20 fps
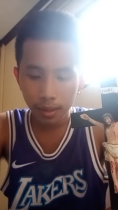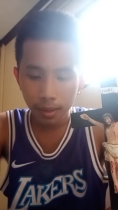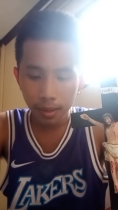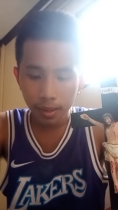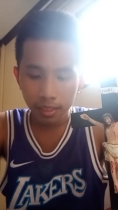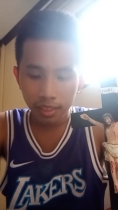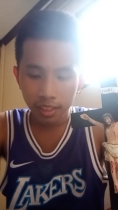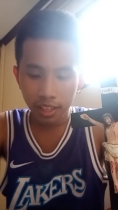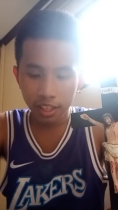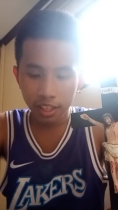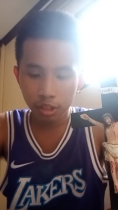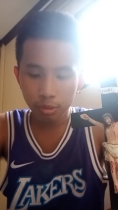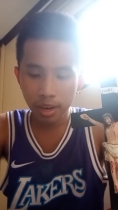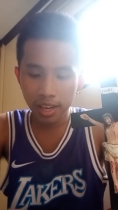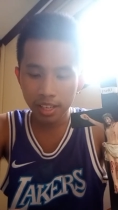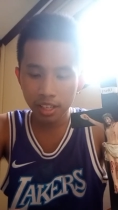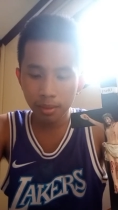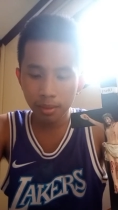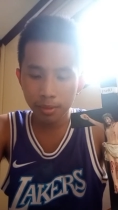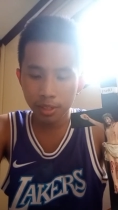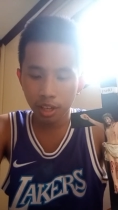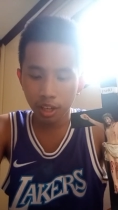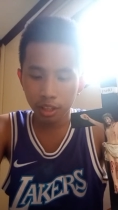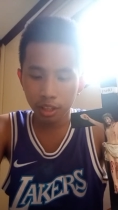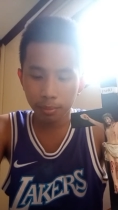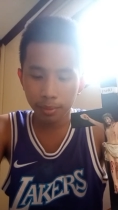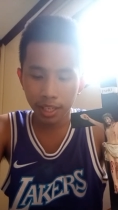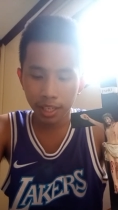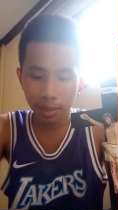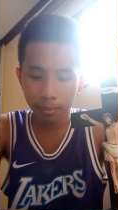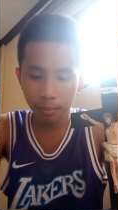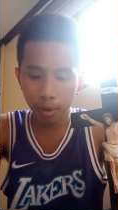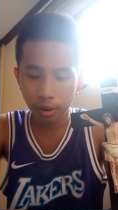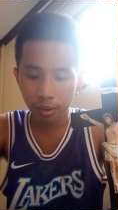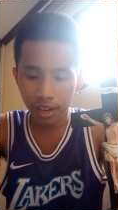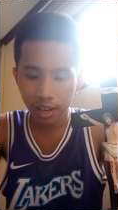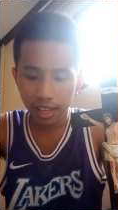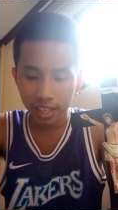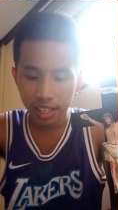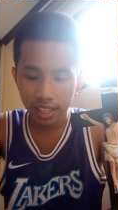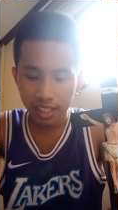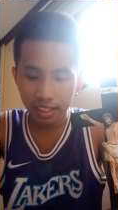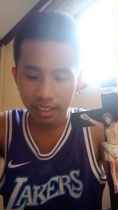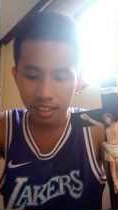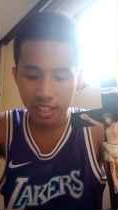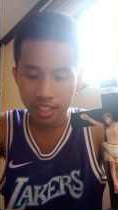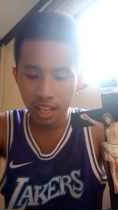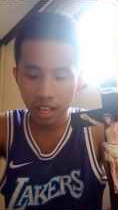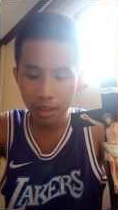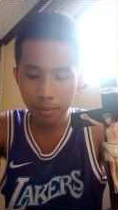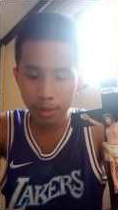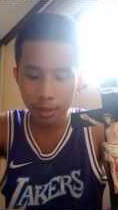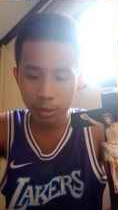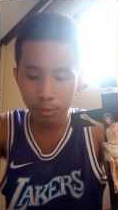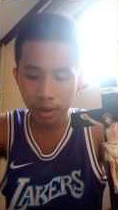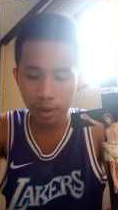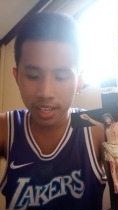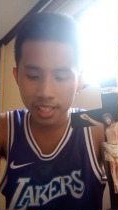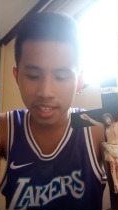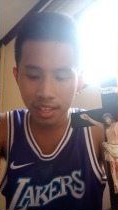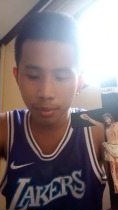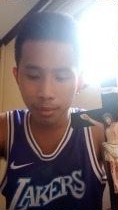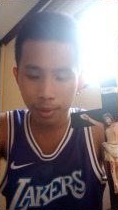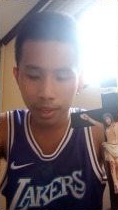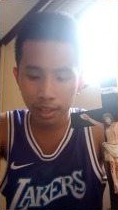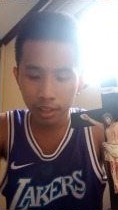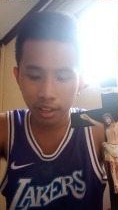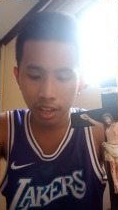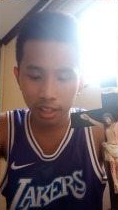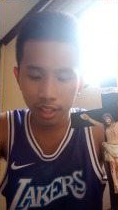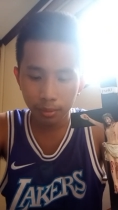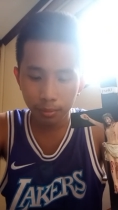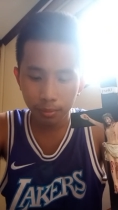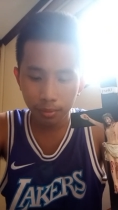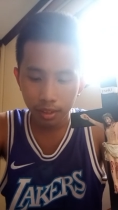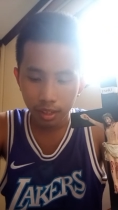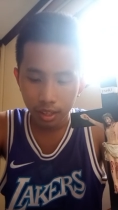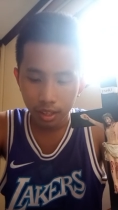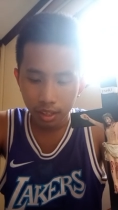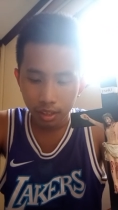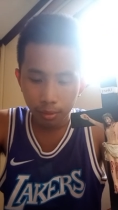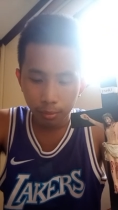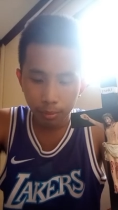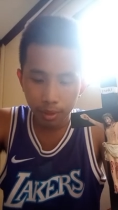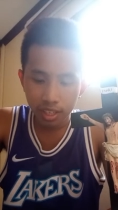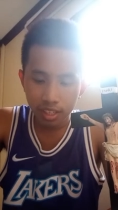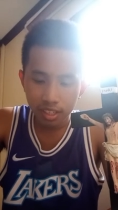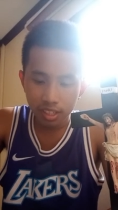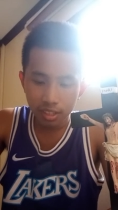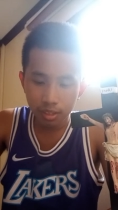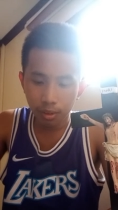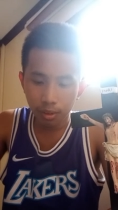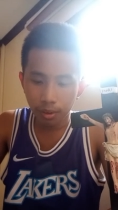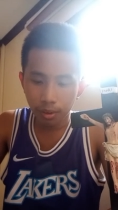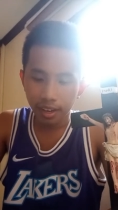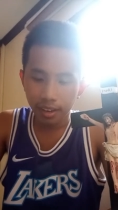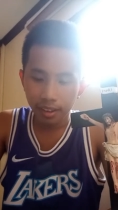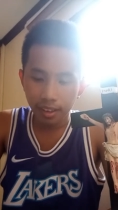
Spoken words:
The destruction of Sodom and Gomorrah. The sun was rising when Lot reached Zor.